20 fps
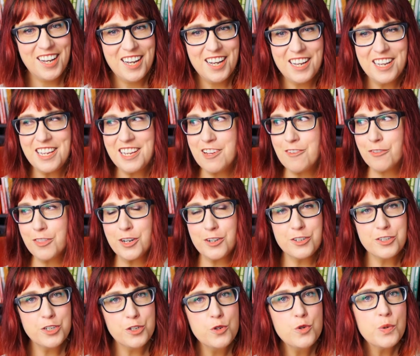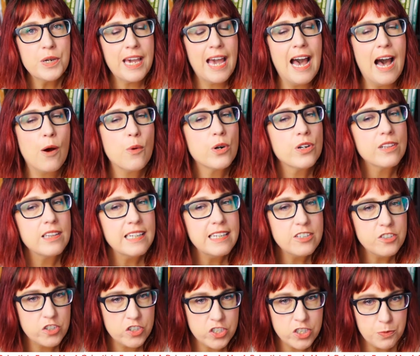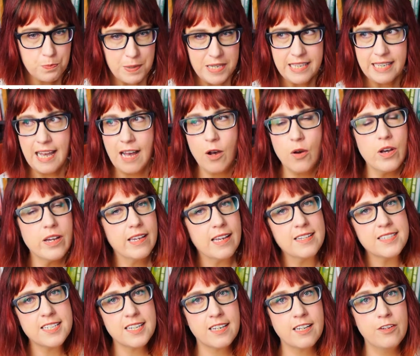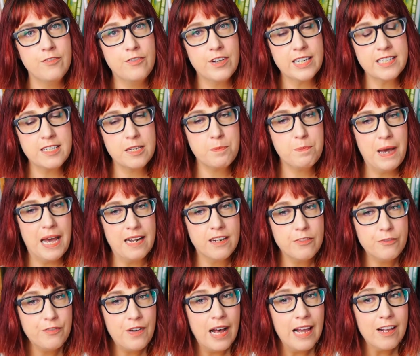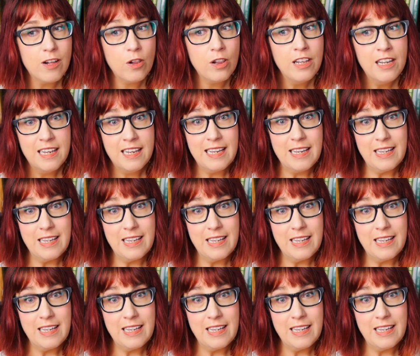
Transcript: If they're too cowardly to speak out against a convicted pedophile,